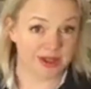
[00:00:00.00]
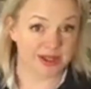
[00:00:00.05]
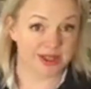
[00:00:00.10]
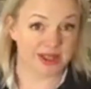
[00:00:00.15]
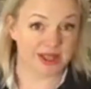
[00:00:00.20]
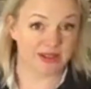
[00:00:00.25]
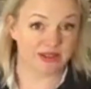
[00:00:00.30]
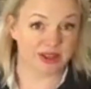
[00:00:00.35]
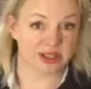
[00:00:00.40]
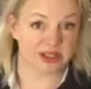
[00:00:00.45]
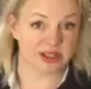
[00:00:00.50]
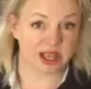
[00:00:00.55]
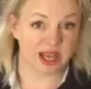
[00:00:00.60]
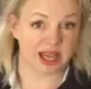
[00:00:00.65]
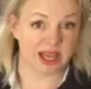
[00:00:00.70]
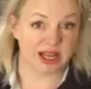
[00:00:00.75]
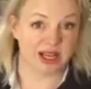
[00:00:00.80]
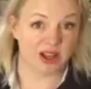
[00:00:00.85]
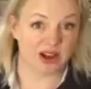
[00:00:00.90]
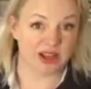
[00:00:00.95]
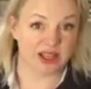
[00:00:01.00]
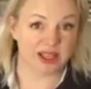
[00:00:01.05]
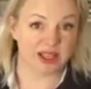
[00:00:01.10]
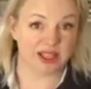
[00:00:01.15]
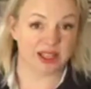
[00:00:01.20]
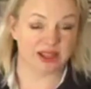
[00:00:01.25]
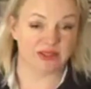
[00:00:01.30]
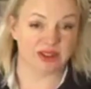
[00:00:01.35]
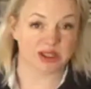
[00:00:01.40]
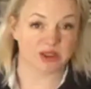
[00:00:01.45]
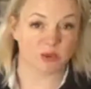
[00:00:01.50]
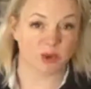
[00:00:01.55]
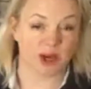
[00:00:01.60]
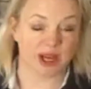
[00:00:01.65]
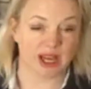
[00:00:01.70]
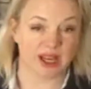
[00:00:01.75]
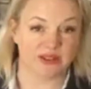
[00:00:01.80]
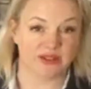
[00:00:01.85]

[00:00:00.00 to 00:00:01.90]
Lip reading: give us a like, give us a wave.